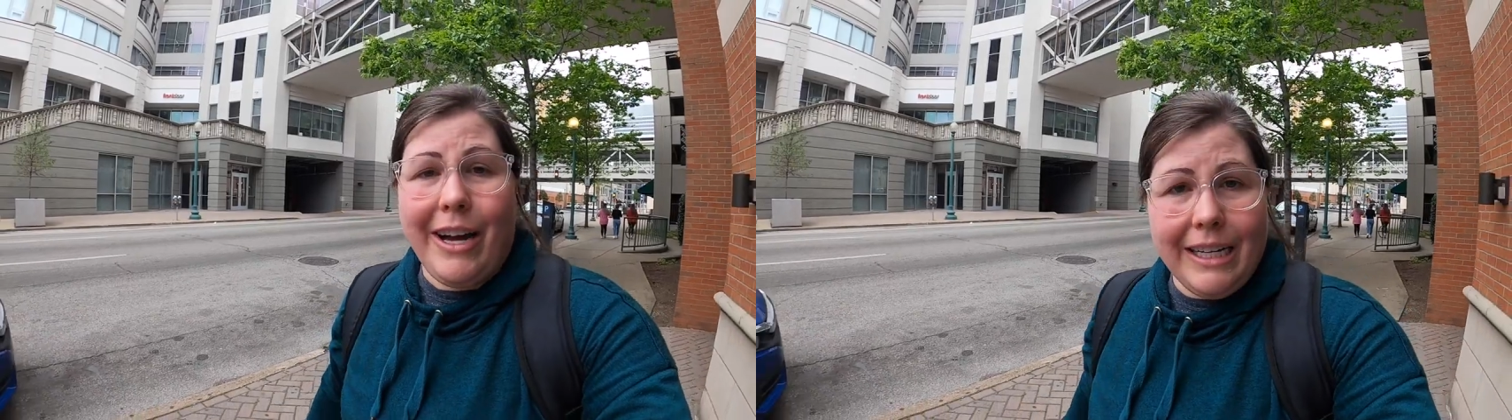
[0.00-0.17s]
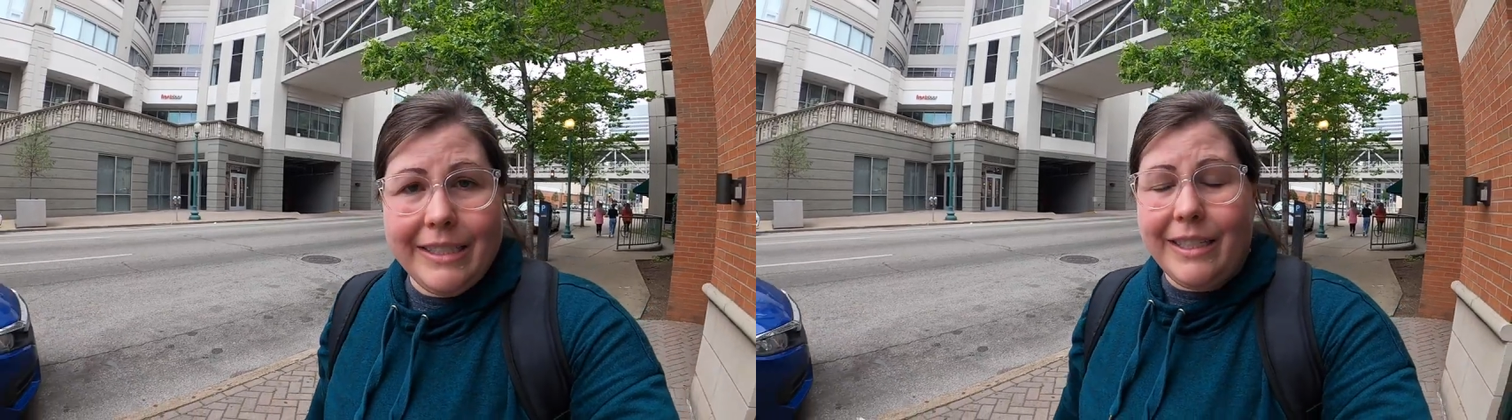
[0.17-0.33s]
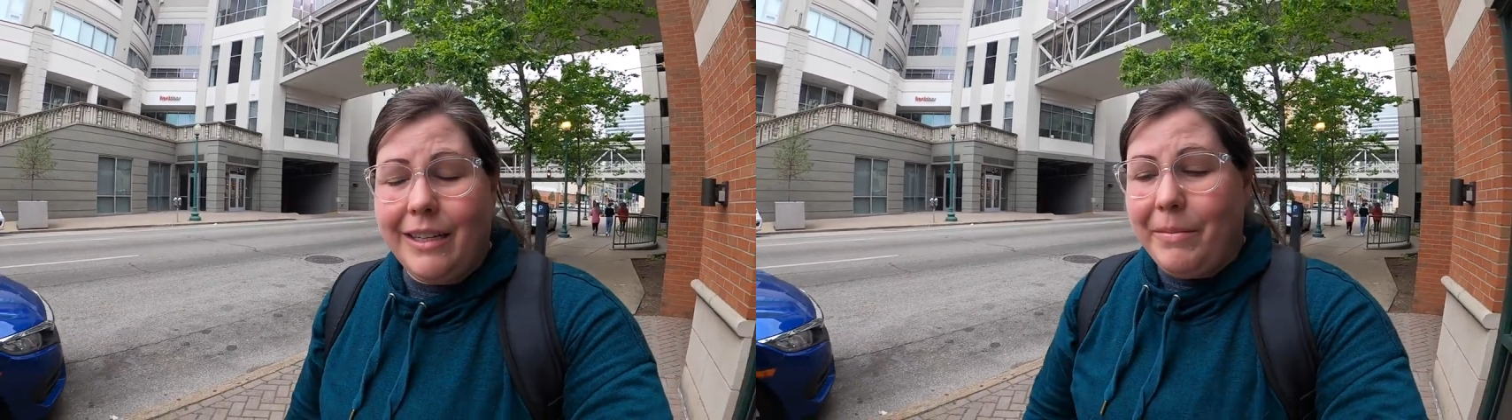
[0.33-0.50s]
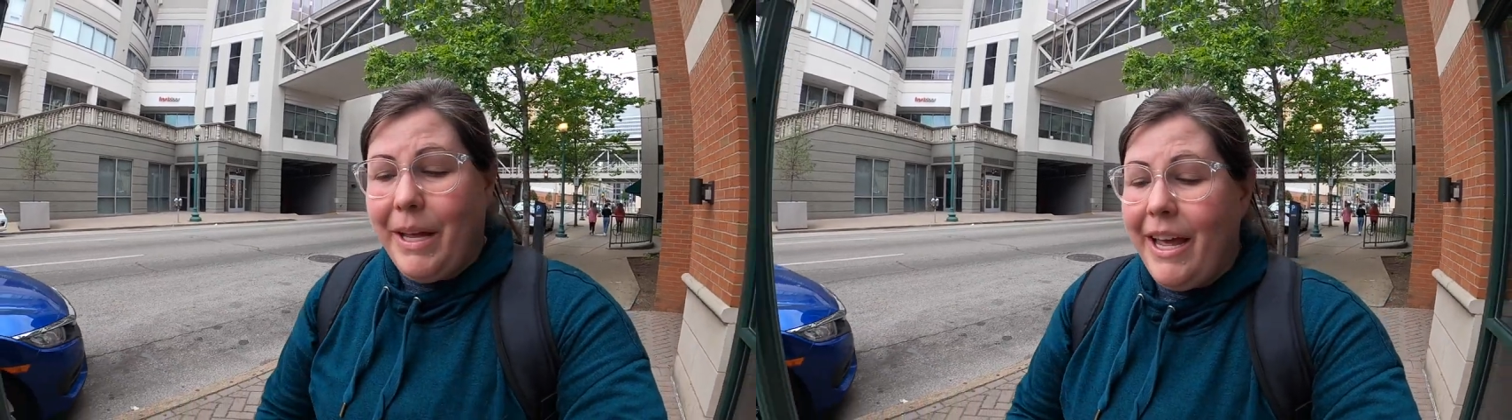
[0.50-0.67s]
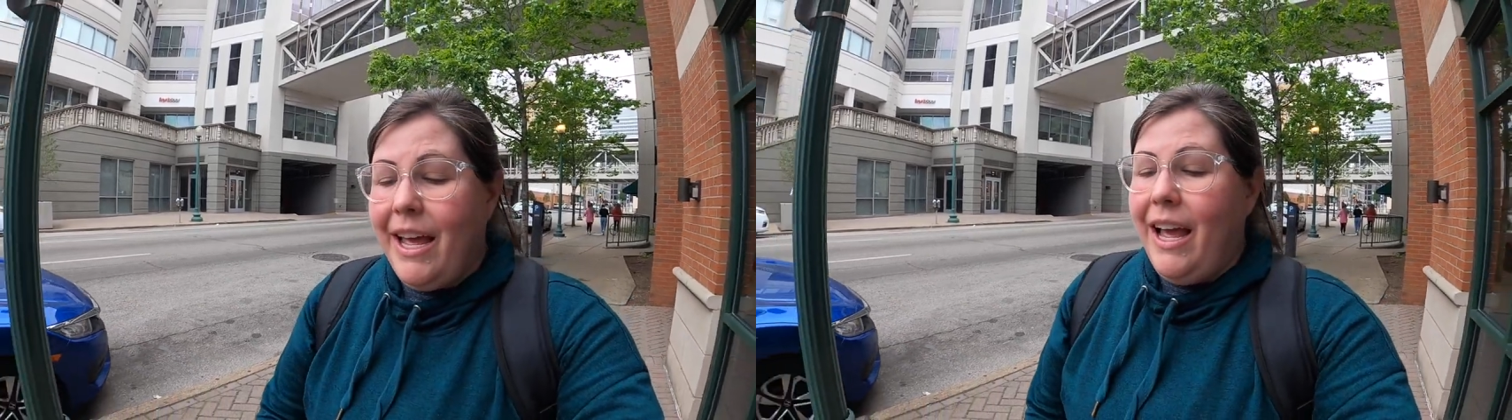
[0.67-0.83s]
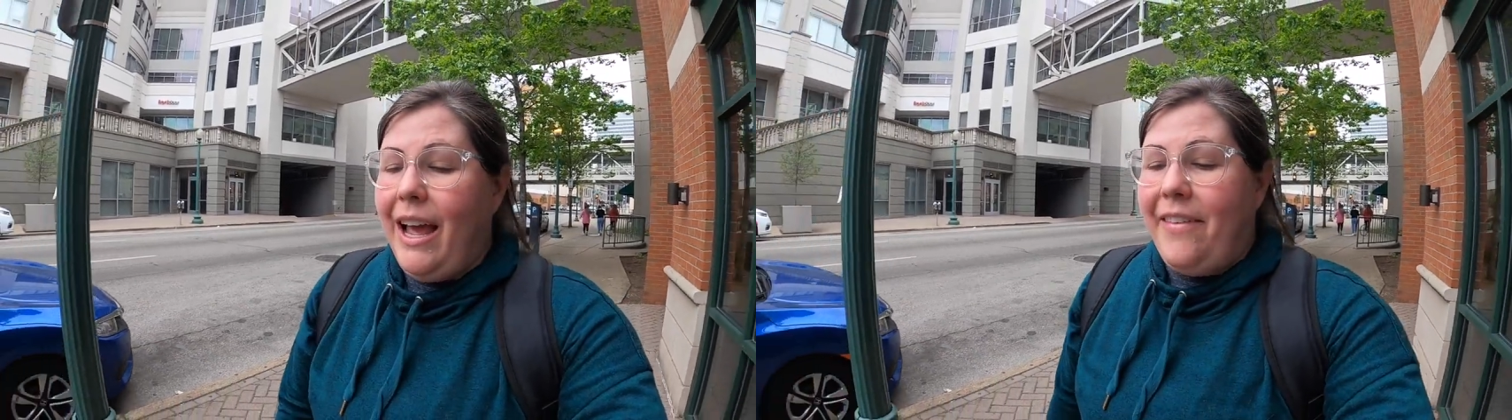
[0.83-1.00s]
awesome.
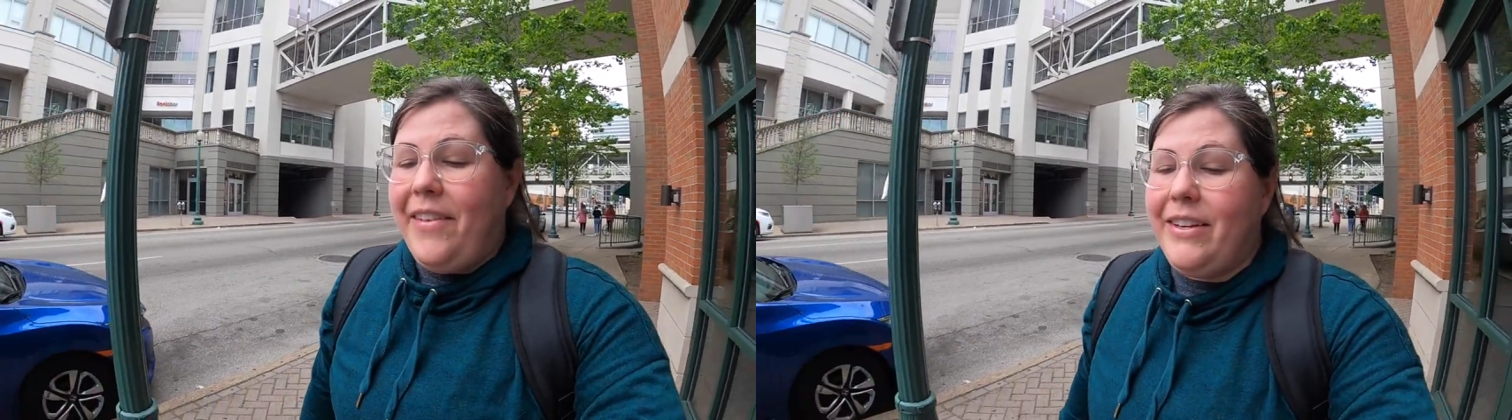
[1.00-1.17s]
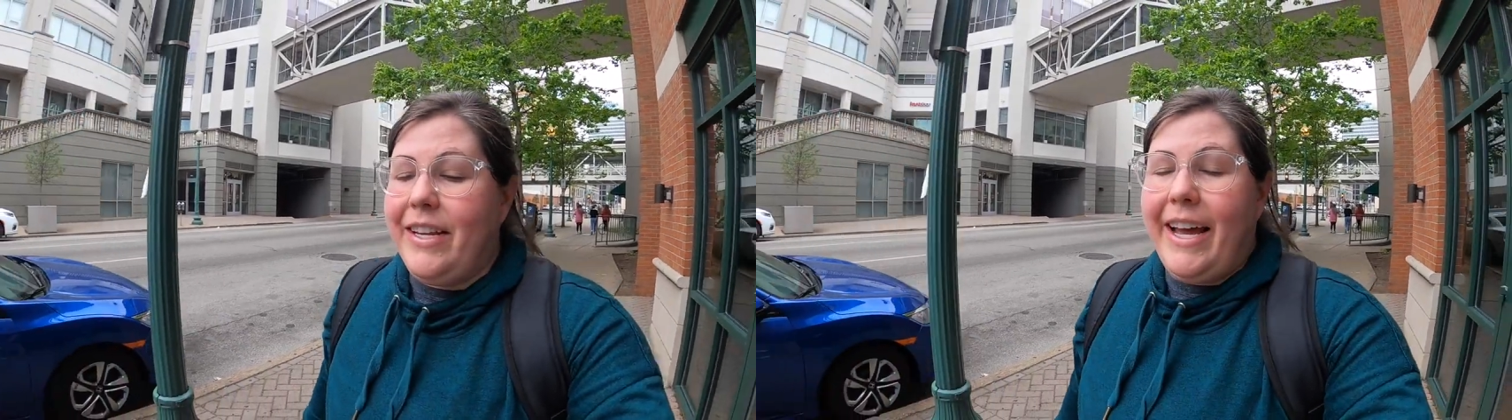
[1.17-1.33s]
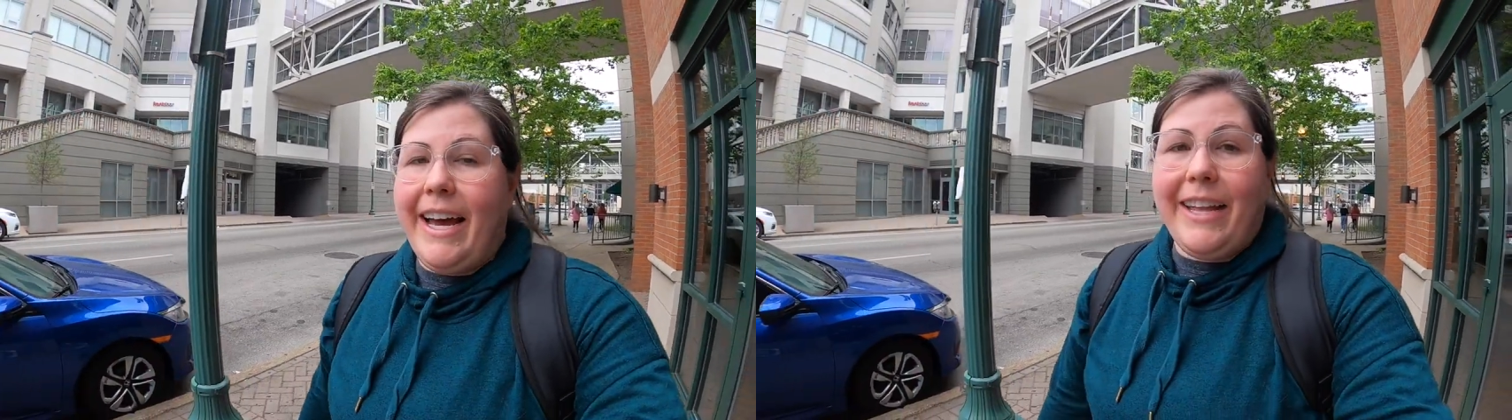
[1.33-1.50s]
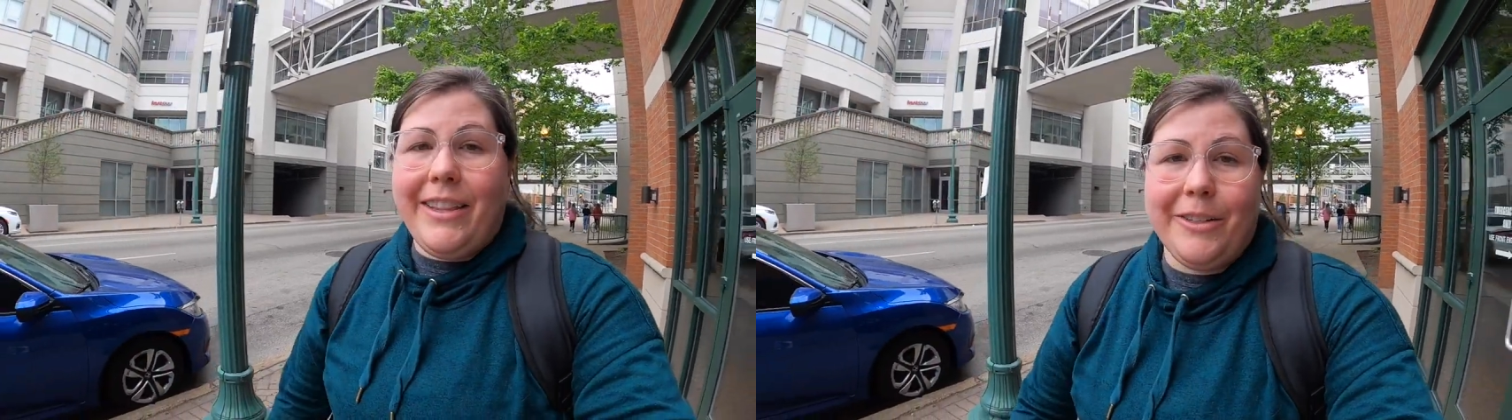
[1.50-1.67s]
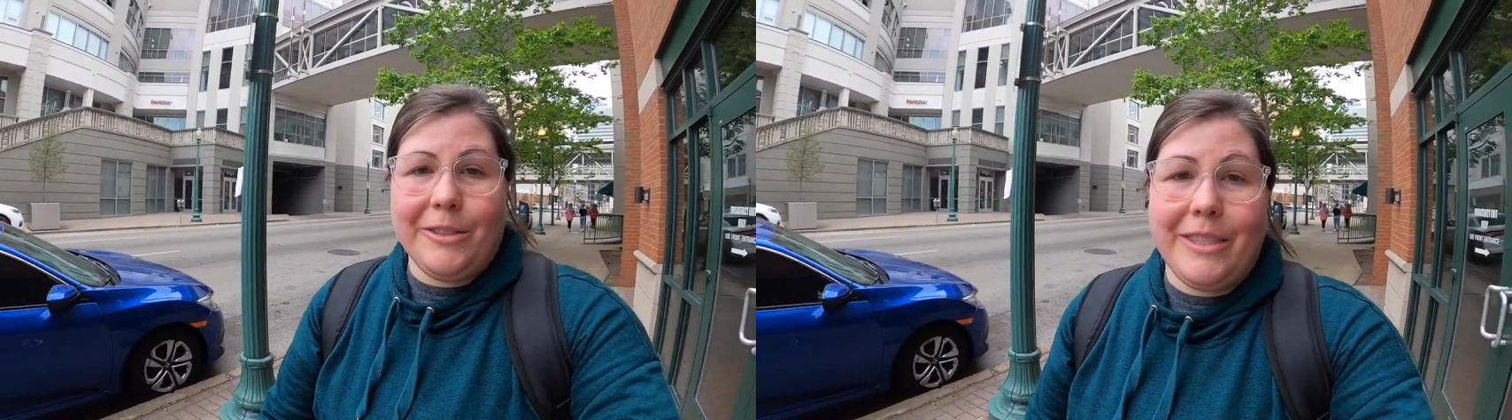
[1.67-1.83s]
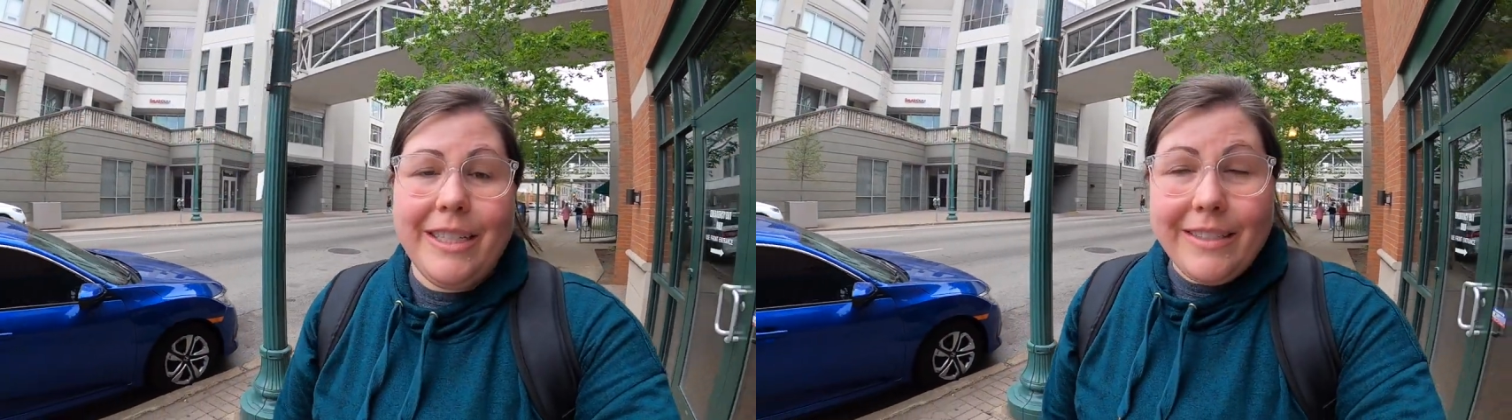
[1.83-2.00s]
And then to add
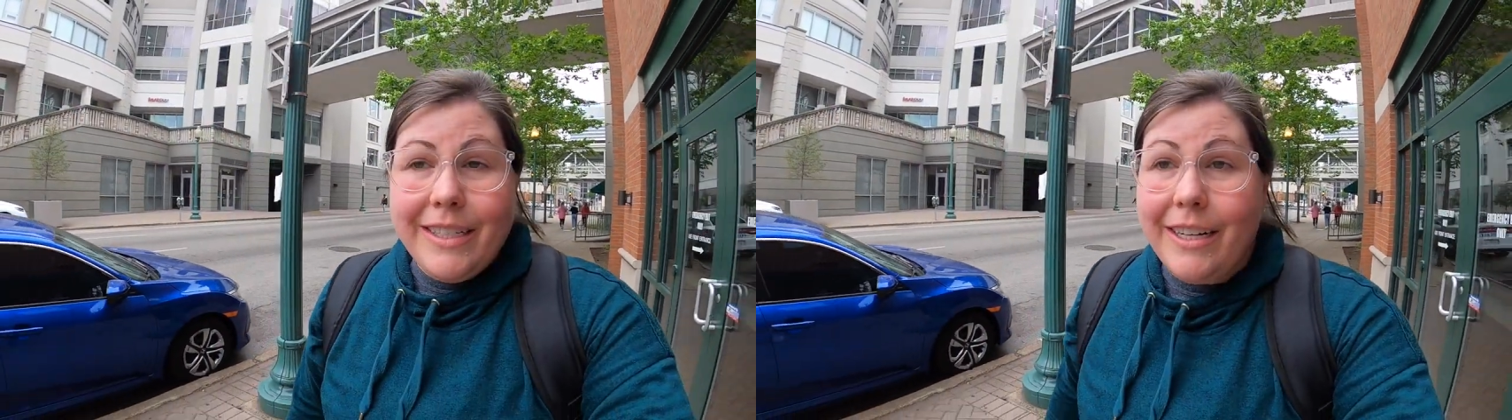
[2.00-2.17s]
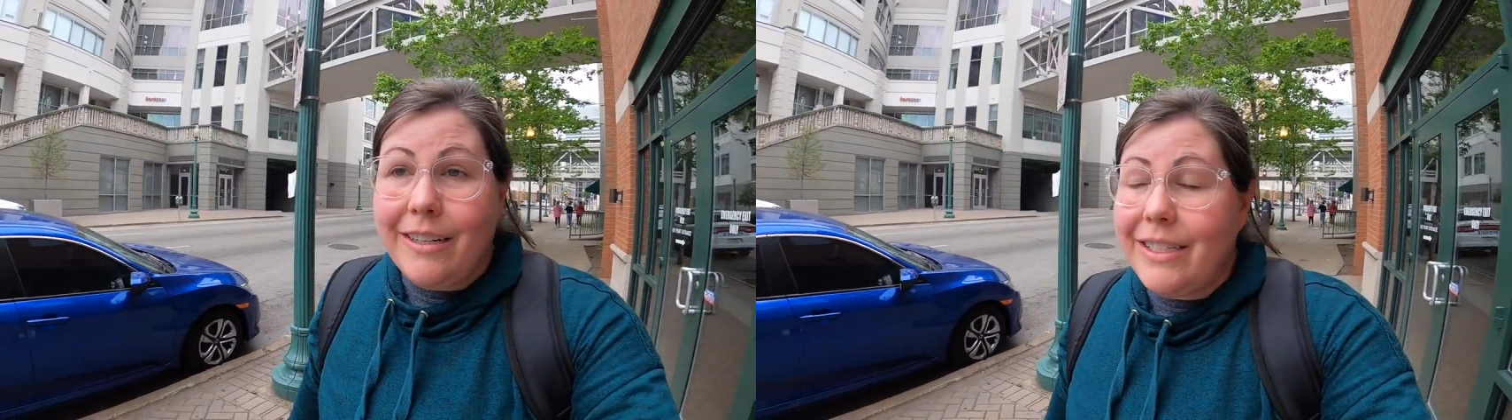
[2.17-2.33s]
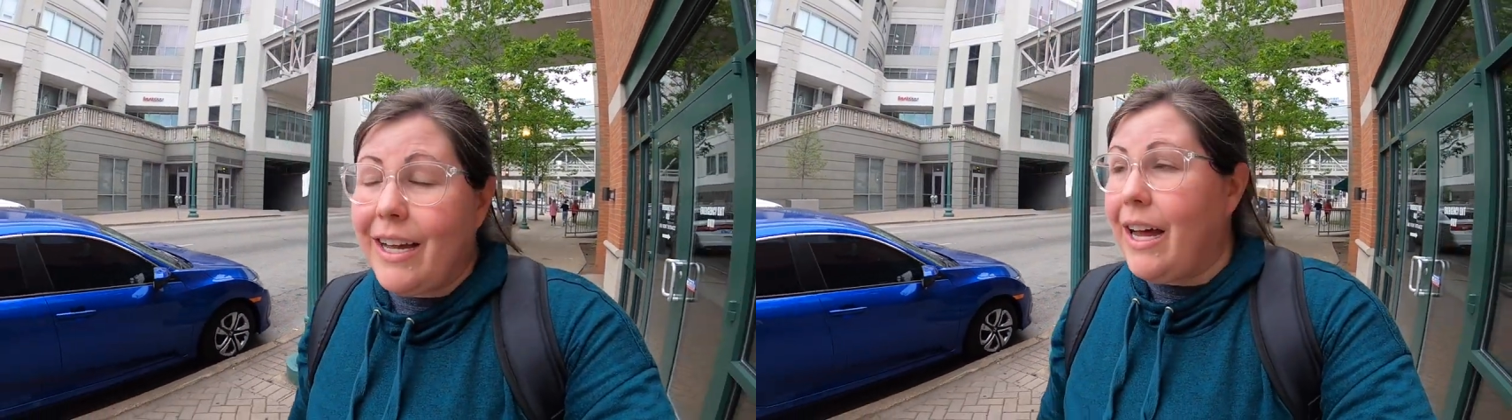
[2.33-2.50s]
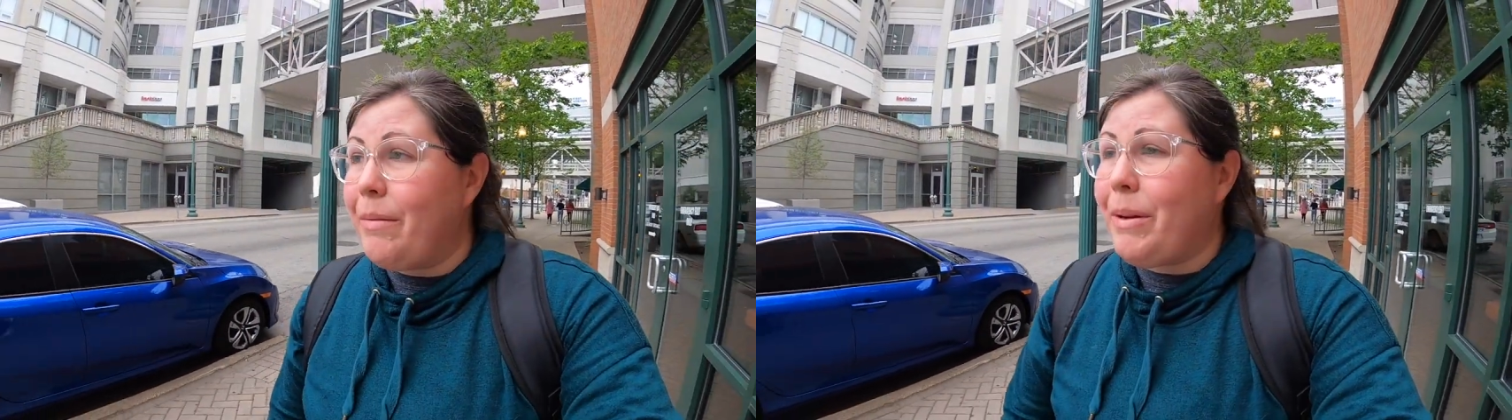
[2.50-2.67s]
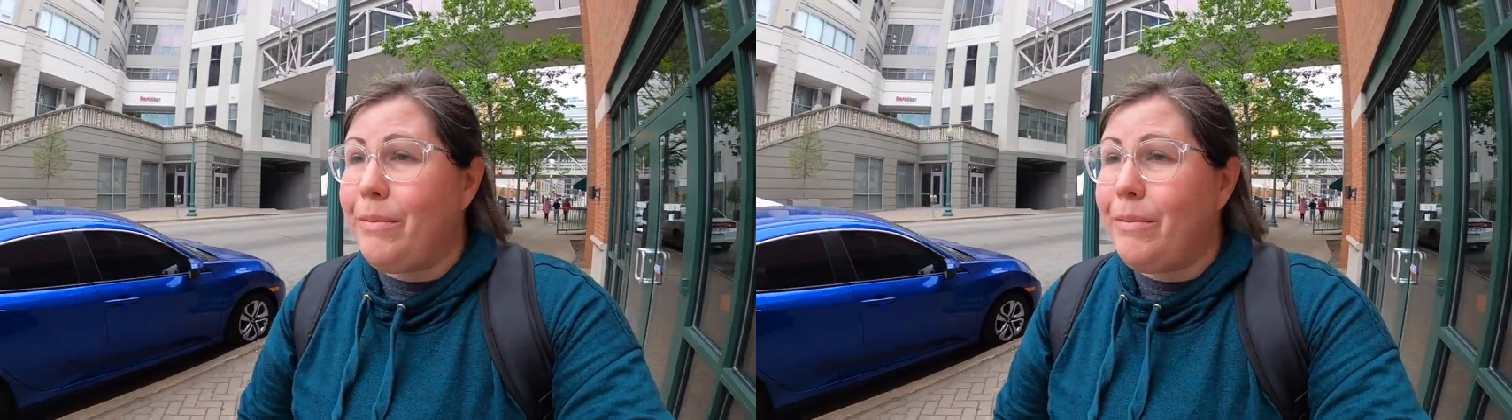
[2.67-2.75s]
their seasoning on top,